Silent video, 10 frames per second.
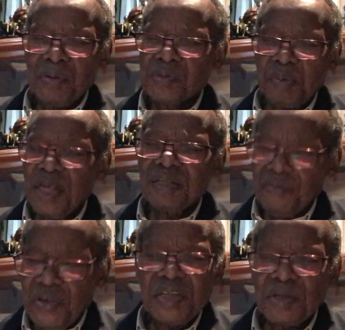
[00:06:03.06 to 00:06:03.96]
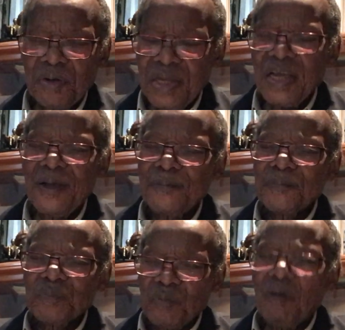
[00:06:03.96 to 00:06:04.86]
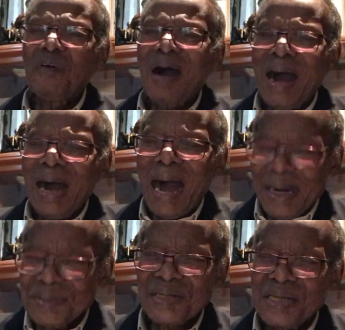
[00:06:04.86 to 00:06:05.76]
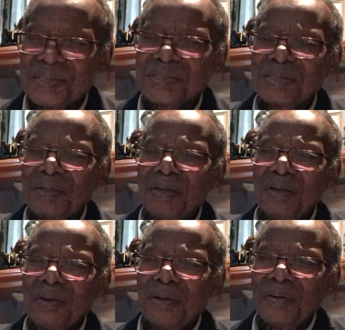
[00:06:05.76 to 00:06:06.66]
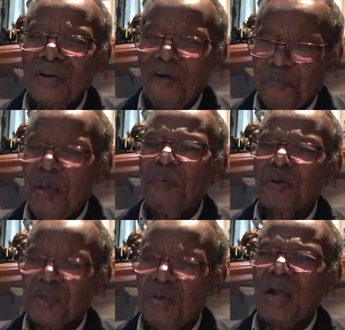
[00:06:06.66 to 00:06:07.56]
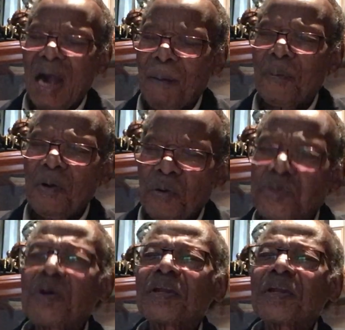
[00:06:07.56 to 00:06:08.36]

could play the video here of hundreds of people queuing up, which